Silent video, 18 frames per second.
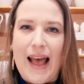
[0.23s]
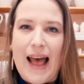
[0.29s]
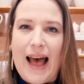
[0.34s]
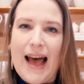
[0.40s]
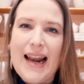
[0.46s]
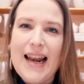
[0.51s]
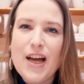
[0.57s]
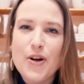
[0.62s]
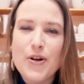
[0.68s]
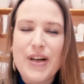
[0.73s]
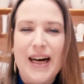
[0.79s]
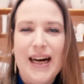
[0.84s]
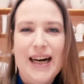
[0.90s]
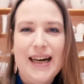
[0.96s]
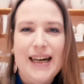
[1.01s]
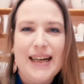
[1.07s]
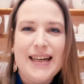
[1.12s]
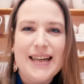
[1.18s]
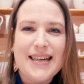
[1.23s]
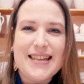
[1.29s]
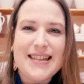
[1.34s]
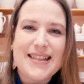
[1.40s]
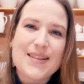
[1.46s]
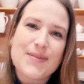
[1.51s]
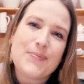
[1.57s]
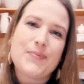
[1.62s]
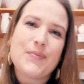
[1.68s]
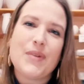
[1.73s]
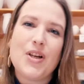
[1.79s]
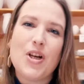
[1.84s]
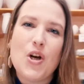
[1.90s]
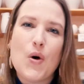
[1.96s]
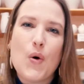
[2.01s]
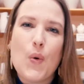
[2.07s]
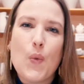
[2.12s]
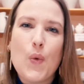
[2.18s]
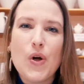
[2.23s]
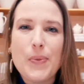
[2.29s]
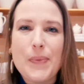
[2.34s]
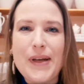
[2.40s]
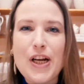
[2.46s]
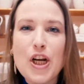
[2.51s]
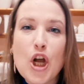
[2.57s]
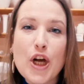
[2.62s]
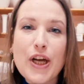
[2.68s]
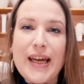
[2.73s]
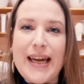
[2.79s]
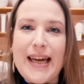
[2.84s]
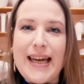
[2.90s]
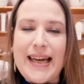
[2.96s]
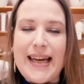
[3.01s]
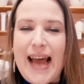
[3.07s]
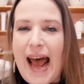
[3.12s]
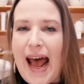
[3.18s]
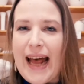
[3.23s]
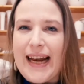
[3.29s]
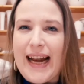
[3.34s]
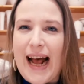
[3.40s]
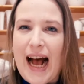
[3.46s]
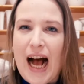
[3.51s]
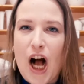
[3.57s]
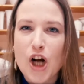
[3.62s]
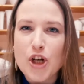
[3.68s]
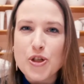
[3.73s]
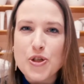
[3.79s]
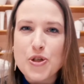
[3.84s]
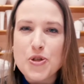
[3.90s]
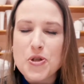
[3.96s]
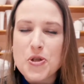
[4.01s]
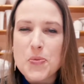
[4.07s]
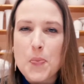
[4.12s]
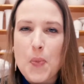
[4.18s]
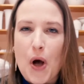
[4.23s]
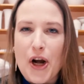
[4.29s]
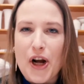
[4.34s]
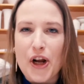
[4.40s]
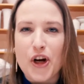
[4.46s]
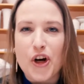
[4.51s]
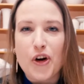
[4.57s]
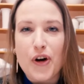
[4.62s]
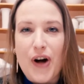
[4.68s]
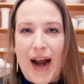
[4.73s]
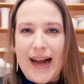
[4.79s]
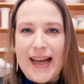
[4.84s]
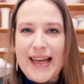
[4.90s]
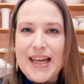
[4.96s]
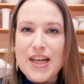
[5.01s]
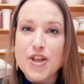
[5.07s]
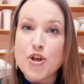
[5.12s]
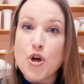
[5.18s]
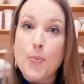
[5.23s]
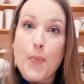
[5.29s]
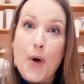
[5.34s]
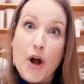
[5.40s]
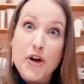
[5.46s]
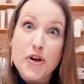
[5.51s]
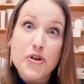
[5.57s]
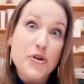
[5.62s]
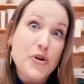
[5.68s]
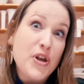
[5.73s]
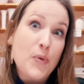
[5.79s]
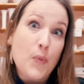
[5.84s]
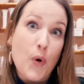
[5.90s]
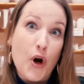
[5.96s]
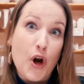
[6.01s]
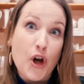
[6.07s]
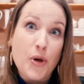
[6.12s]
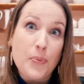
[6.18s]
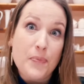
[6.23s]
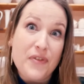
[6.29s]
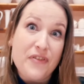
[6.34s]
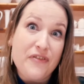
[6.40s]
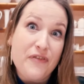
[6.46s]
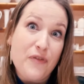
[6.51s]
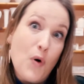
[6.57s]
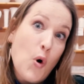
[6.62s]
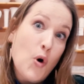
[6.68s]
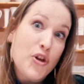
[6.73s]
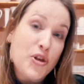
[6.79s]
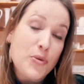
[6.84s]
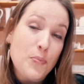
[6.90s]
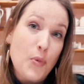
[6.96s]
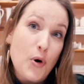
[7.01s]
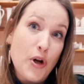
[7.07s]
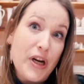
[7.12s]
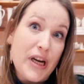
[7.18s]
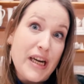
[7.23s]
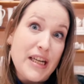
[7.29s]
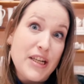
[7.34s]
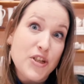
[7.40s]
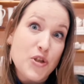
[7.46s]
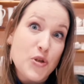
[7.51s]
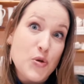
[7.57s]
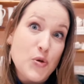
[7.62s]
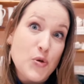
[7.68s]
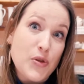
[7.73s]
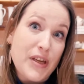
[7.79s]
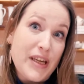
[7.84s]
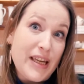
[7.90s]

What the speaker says: Hello guys! We'll be looking at how to spot a crack in your pottery work before you put it into the